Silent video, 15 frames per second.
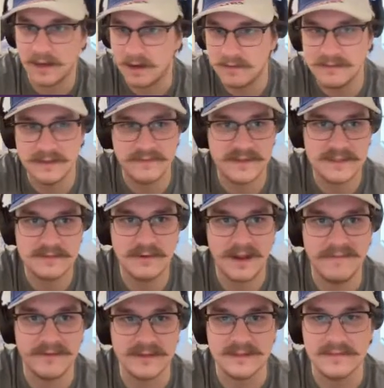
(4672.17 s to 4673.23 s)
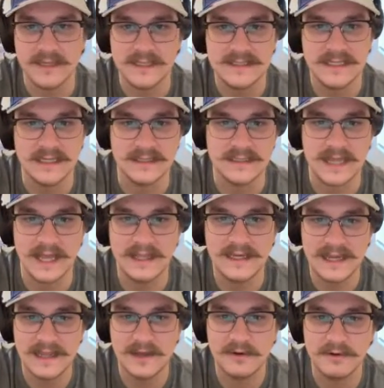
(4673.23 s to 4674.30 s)
Division rivals. It makes sense. Elly
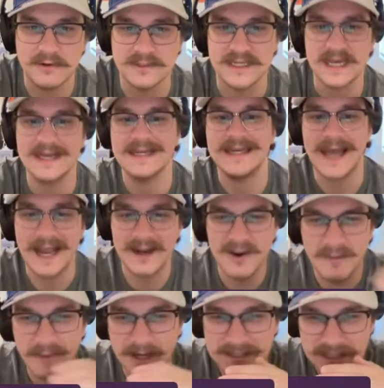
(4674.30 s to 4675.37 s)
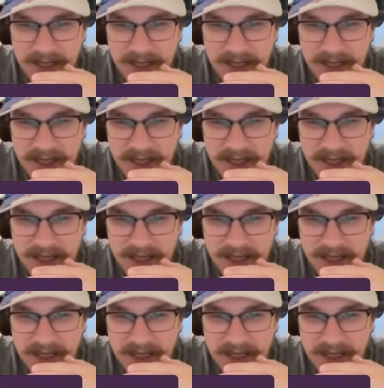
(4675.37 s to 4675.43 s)
De La Cruz, 9 home runs,